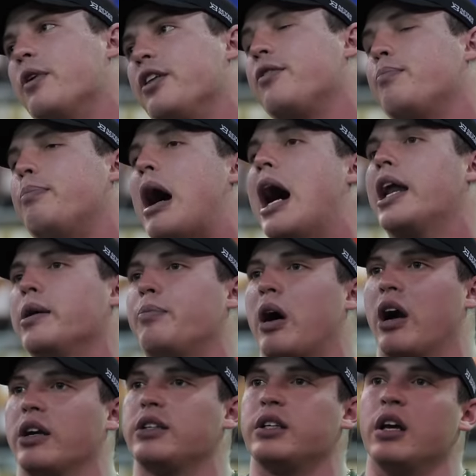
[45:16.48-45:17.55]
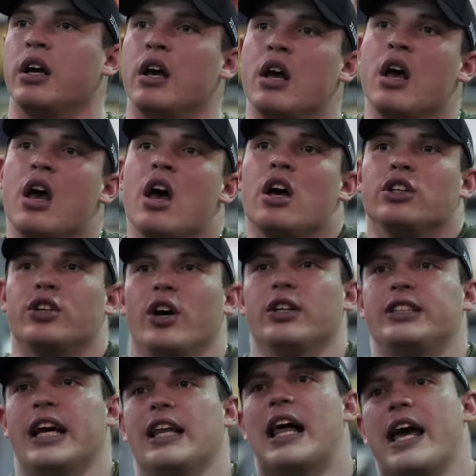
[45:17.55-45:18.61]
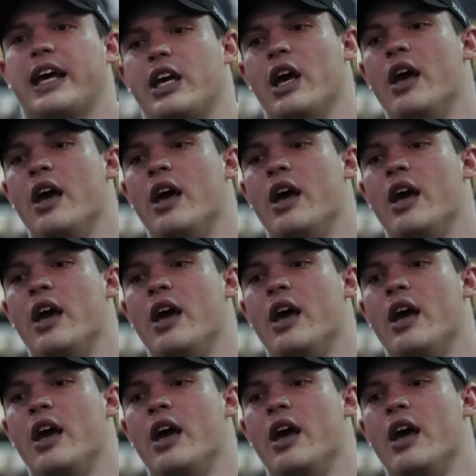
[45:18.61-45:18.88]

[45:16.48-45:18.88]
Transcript: with body parts. Gotcha. So say like